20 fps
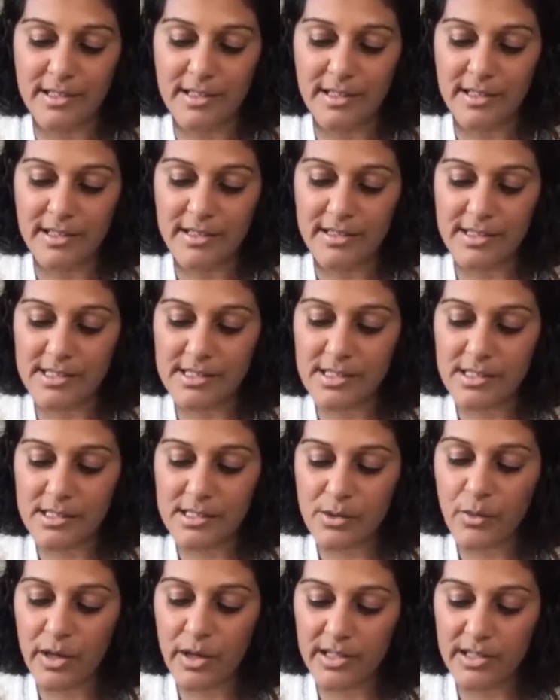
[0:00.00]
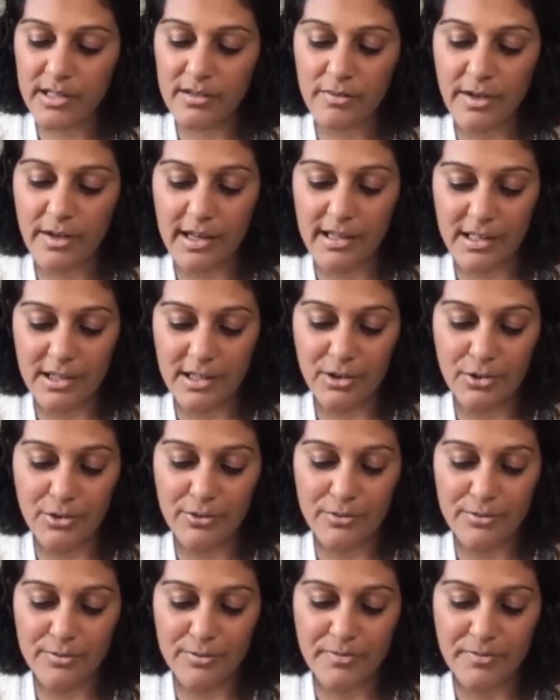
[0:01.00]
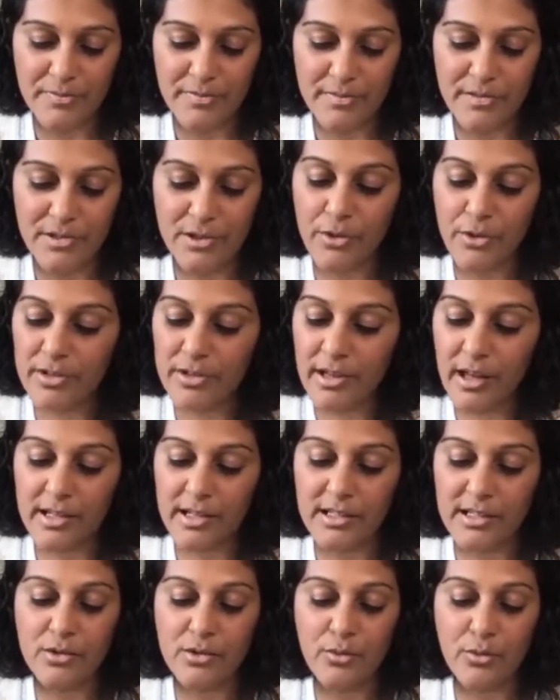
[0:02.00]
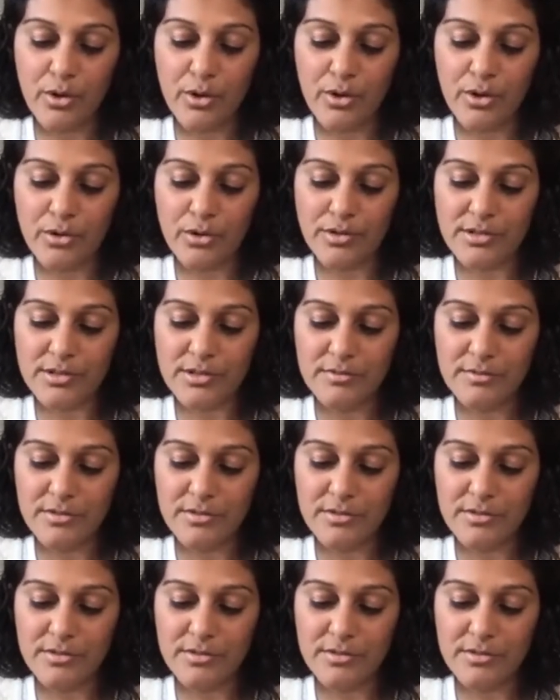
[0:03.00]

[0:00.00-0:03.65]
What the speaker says: This is the one inviting you. You are not in the world.